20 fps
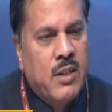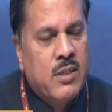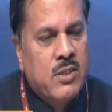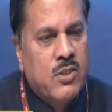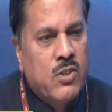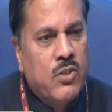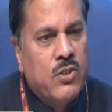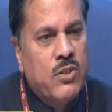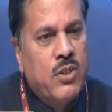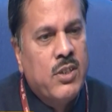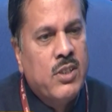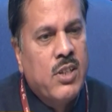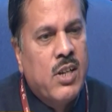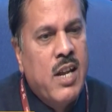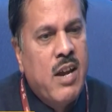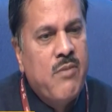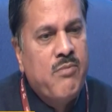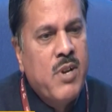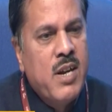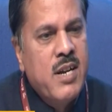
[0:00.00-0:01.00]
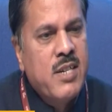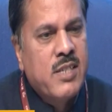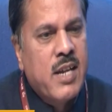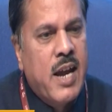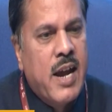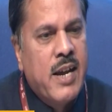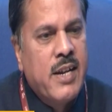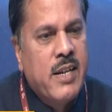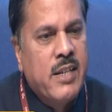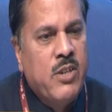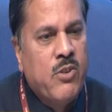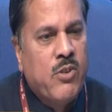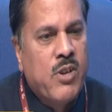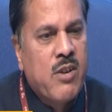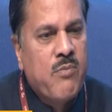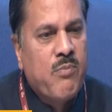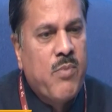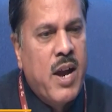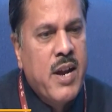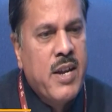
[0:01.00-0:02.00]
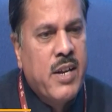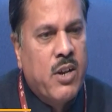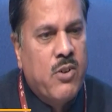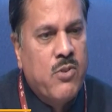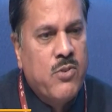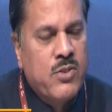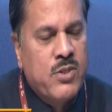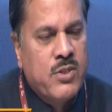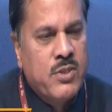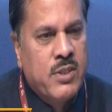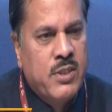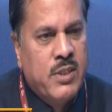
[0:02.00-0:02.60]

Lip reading: So on the left-hand side, you can find out